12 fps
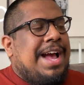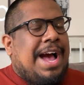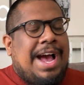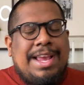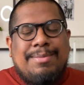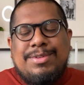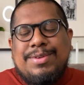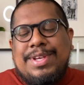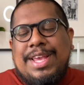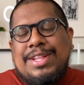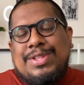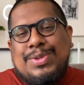I am
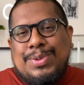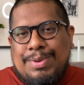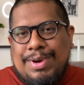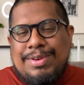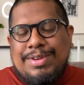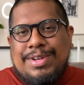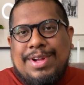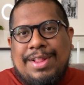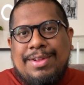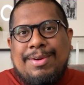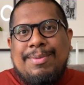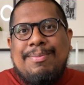doing a
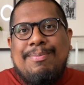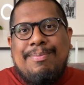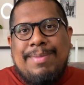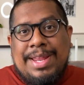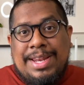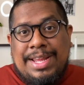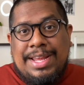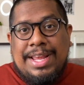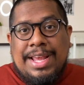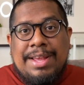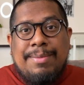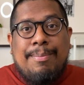$200
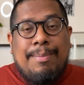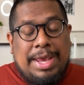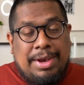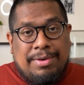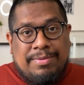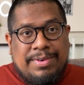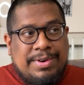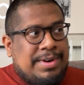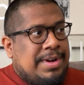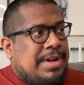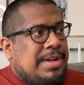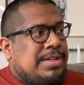mini makeover.
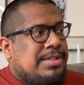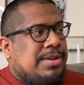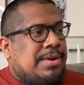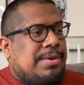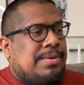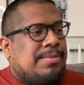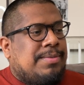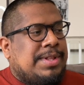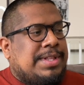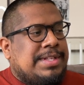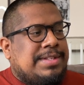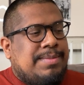So
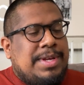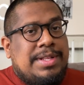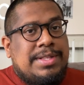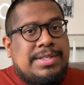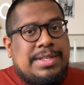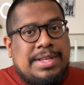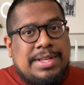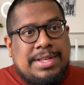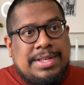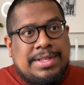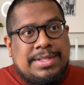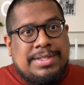what this means
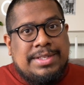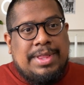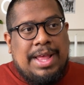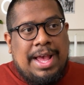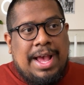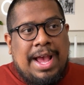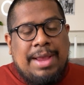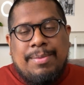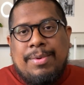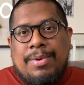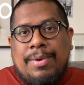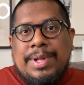is that I
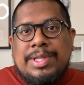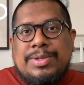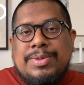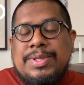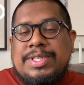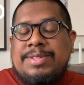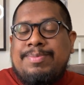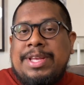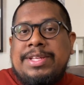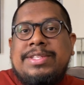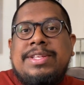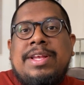will go into a
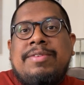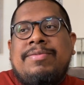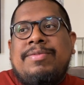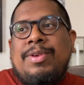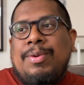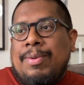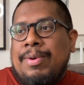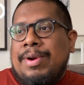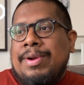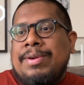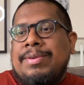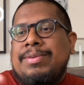space of
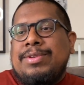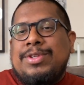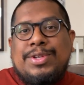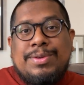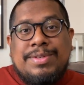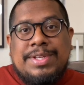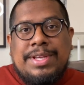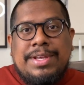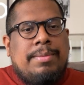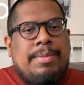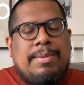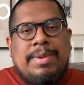your
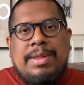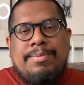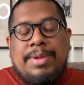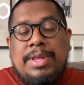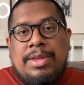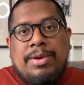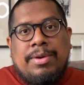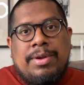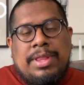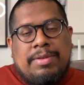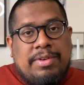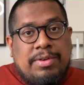choosing. Maybe it be your
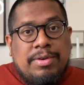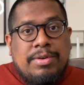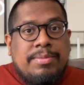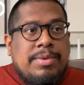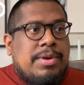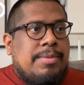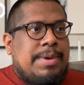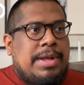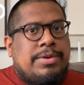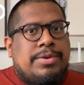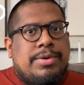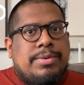living room, your
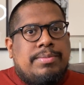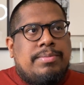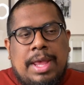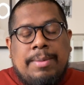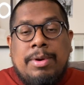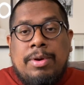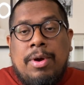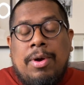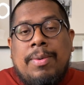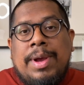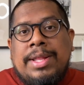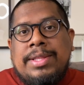bedroom. I will
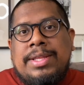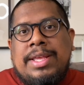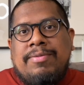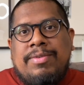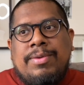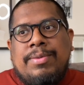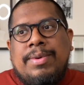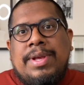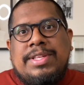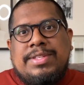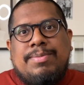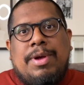go and give you
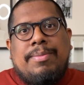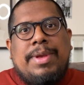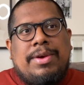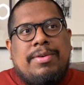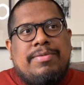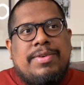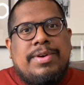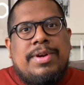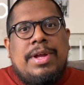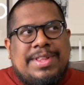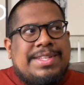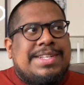a small makeover.
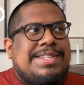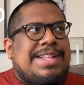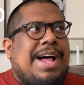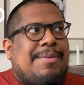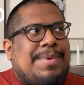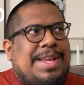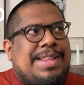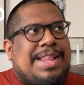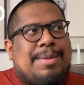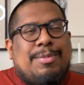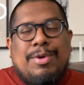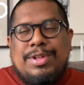This does not mean that
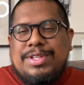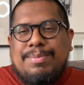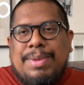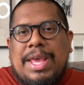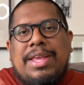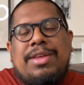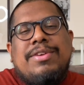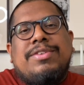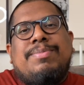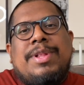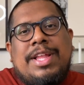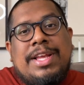I'm going to paint your
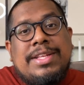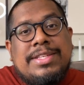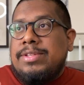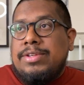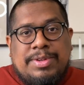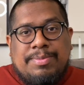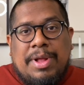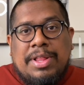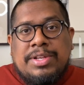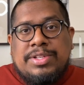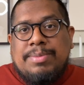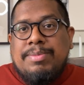place or
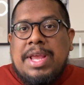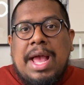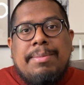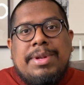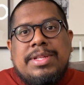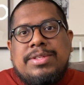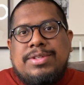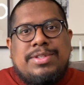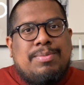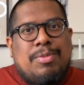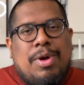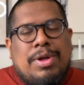demolish some cabinets or
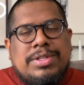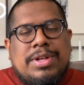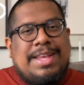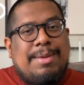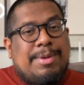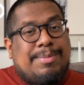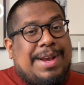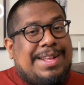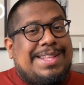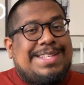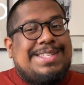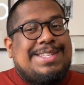some walls. Keep in
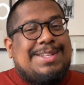mind, this is a